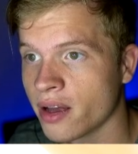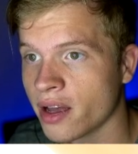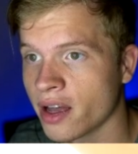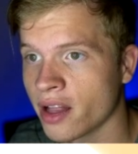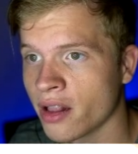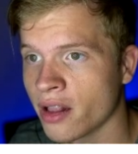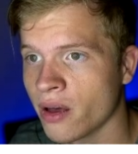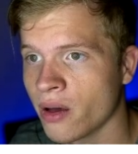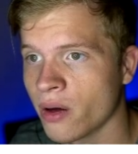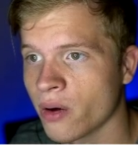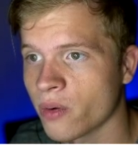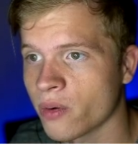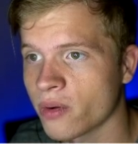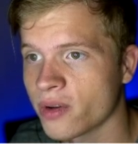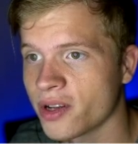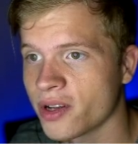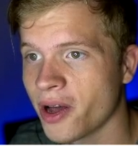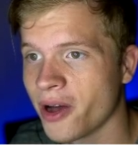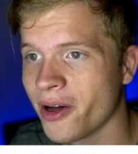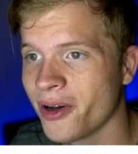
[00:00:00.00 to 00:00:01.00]
Hello.
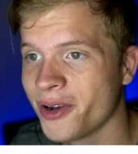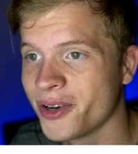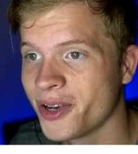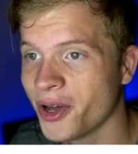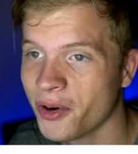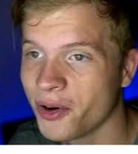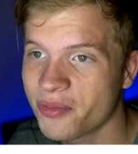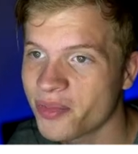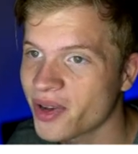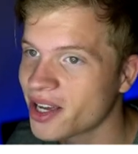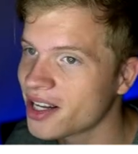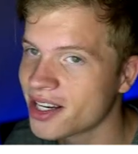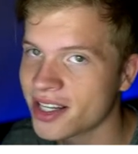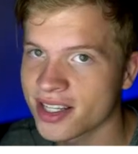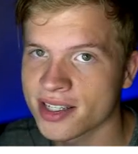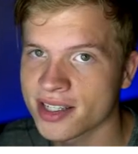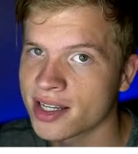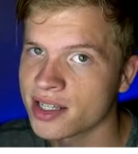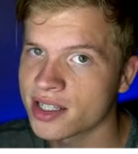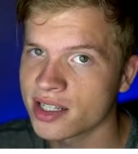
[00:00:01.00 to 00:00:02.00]
Don't pay
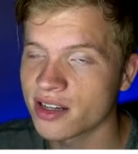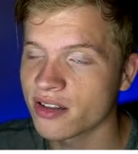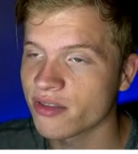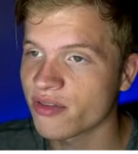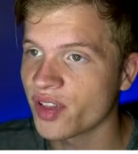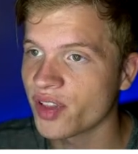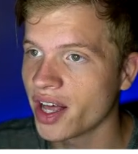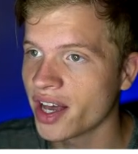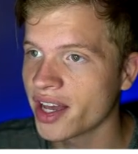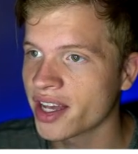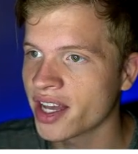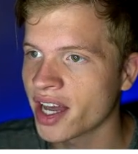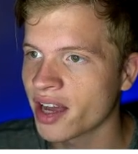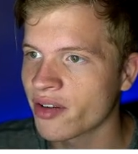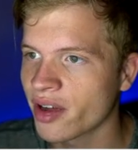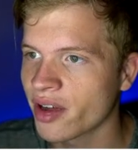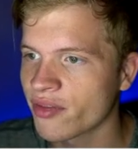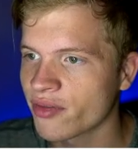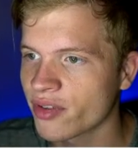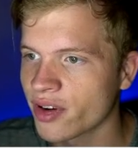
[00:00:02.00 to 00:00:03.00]
any attention to the flying guy
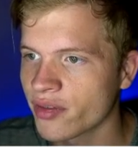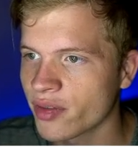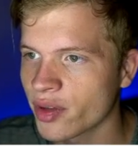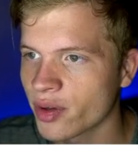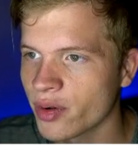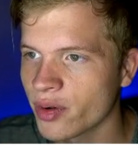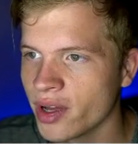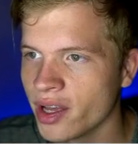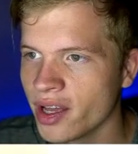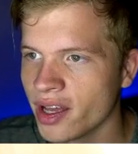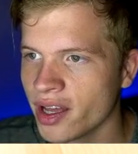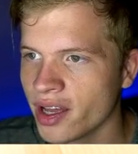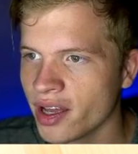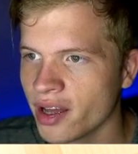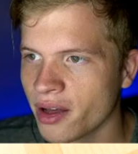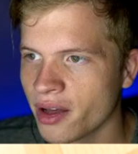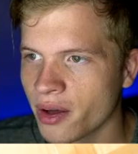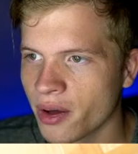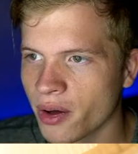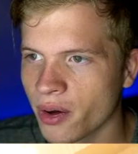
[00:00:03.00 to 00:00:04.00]
right in front of you.
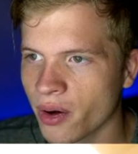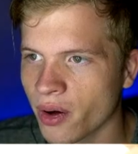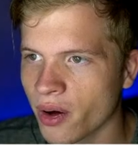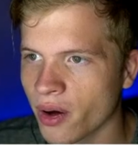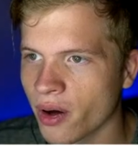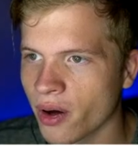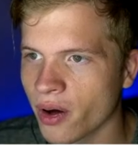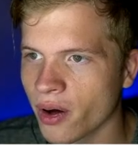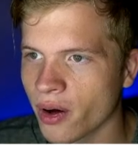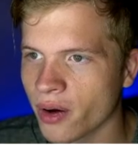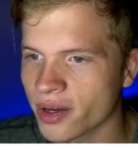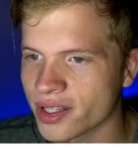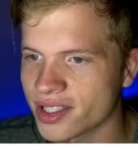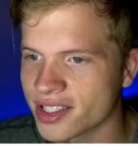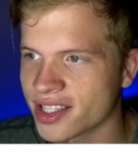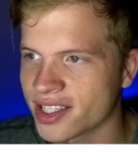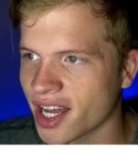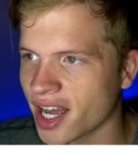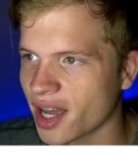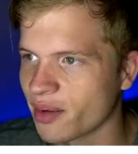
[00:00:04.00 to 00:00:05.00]
Oh,
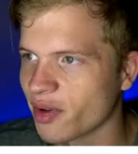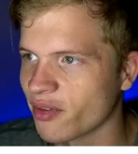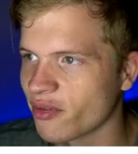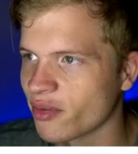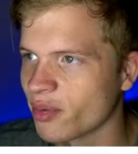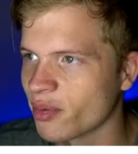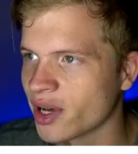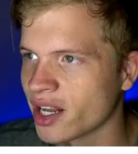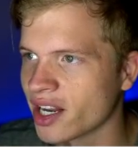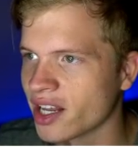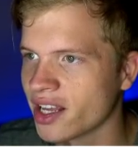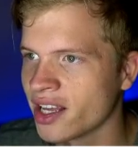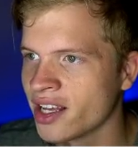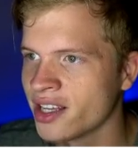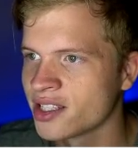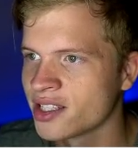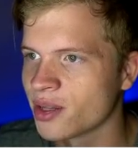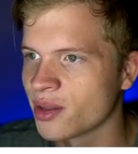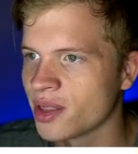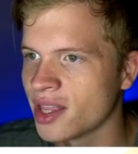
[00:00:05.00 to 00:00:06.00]
it's time, everybody.
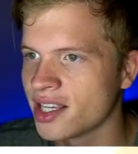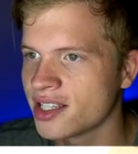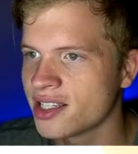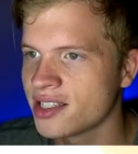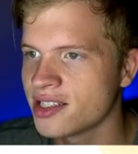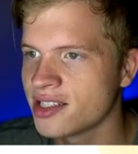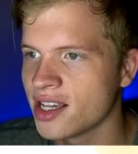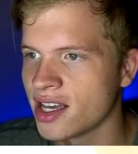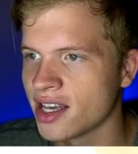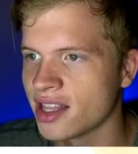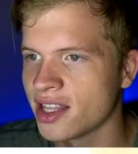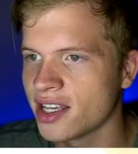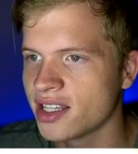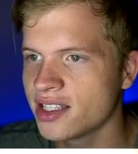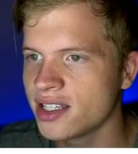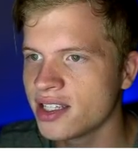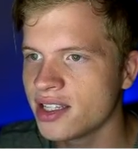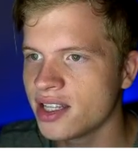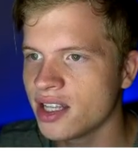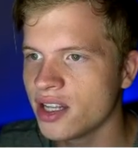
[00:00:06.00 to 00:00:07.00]
So this is it.
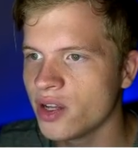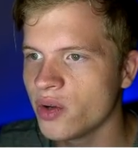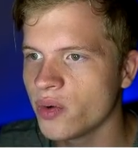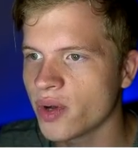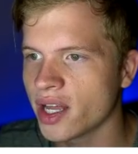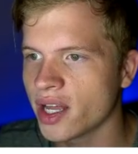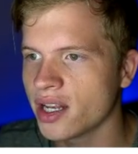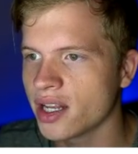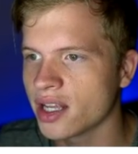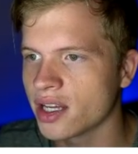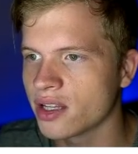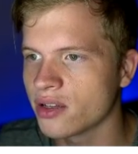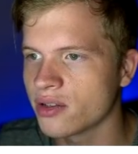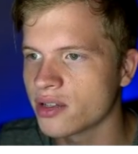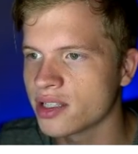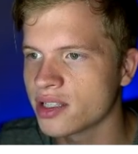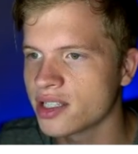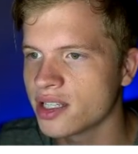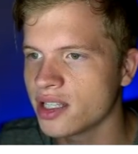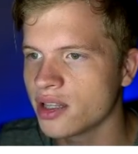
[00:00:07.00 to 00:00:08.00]
This is the new ending, and
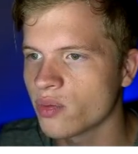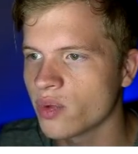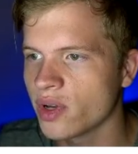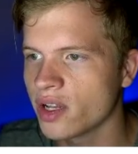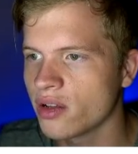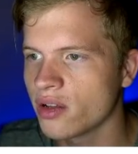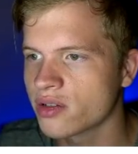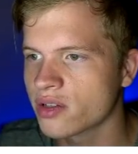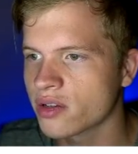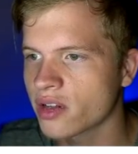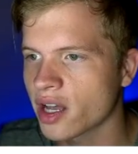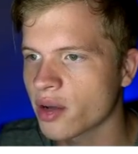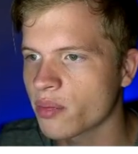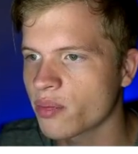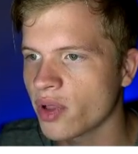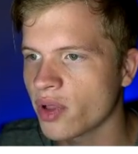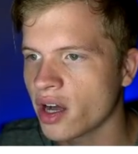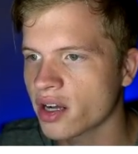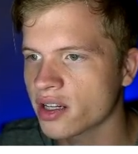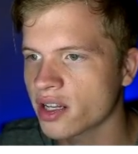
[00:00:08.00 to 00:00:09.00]
you can see the windows are
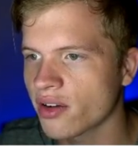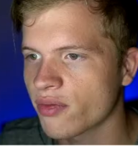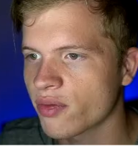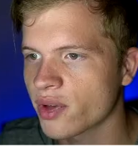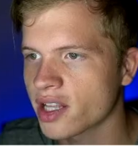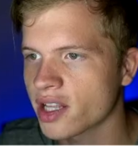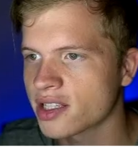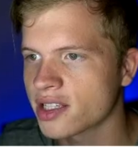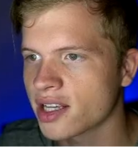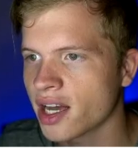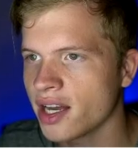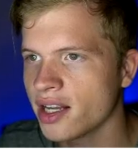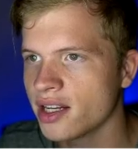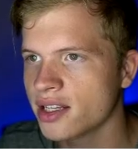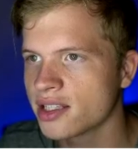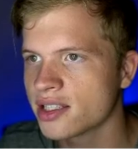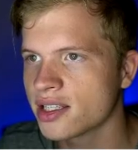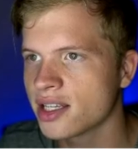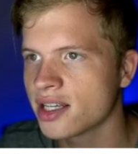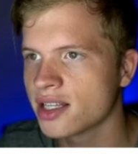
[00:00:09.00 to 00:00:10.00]
like blocked off. We can kind
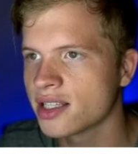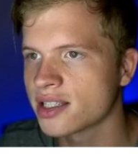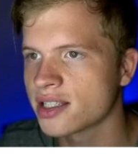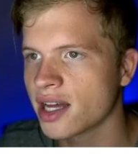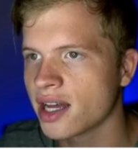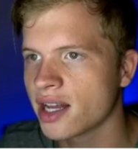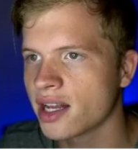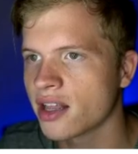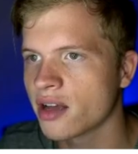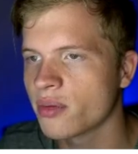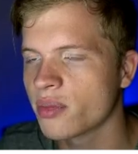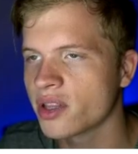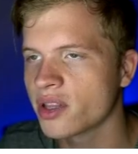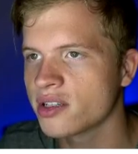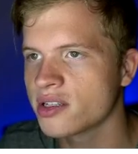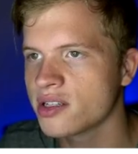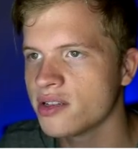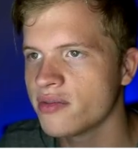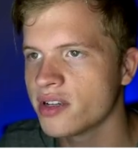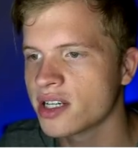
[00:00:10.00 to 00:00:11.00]
of see inside of there, but
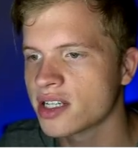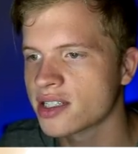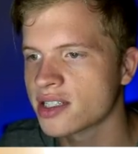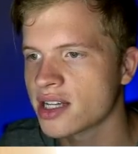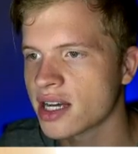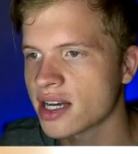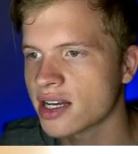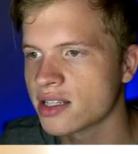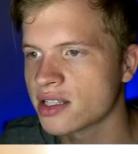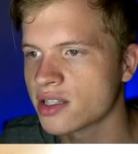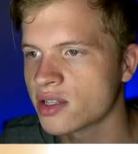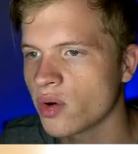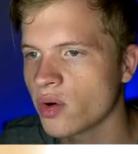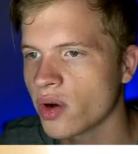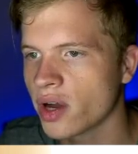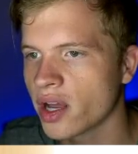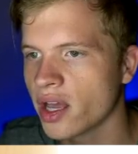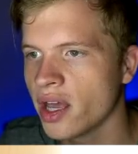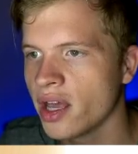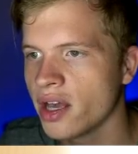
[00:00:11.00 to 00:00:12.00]
there's even a second
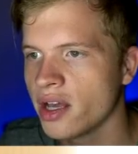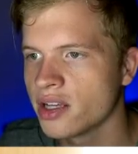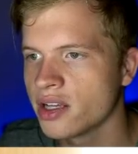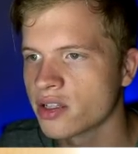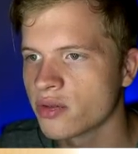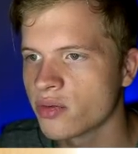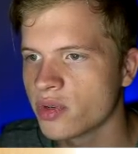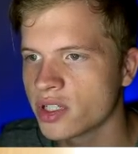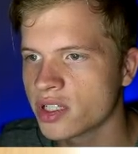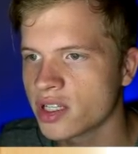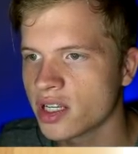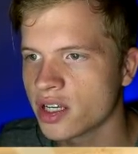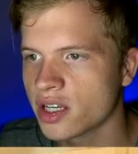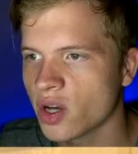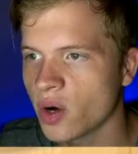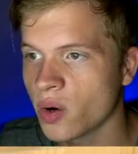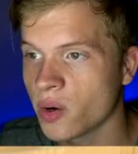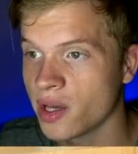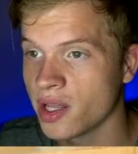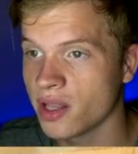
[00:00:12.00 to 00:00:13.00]
story. So we're just gonna
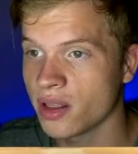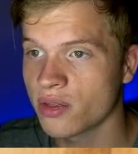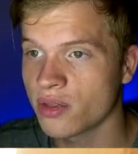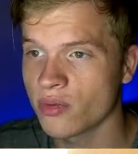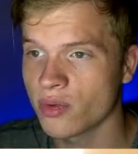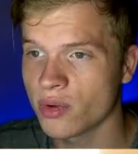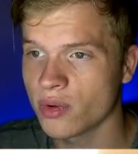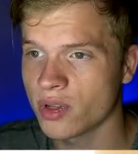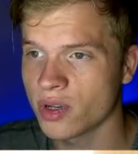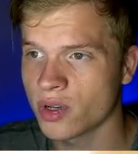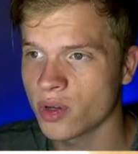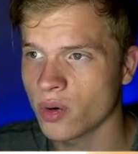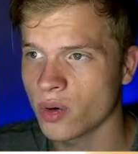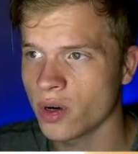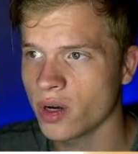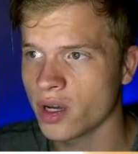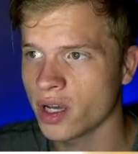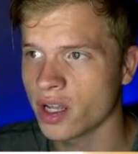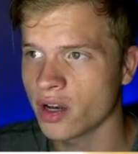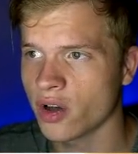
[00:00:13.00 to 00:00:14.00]
go in through the
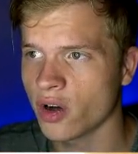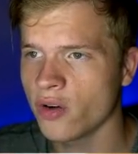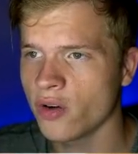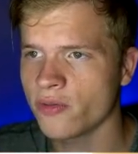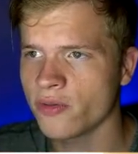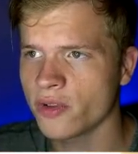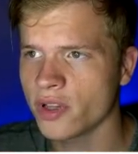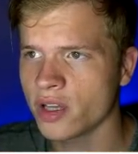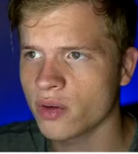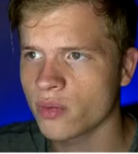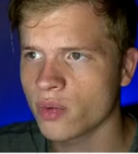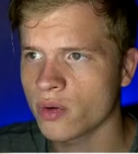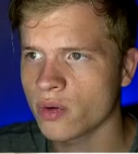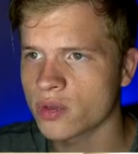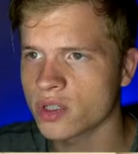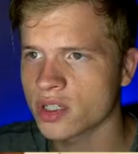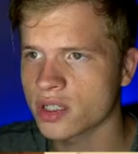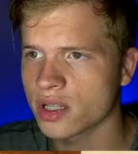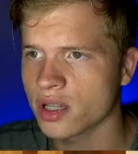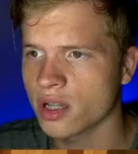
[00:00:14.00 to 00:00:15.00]
door, and hopefully it won't just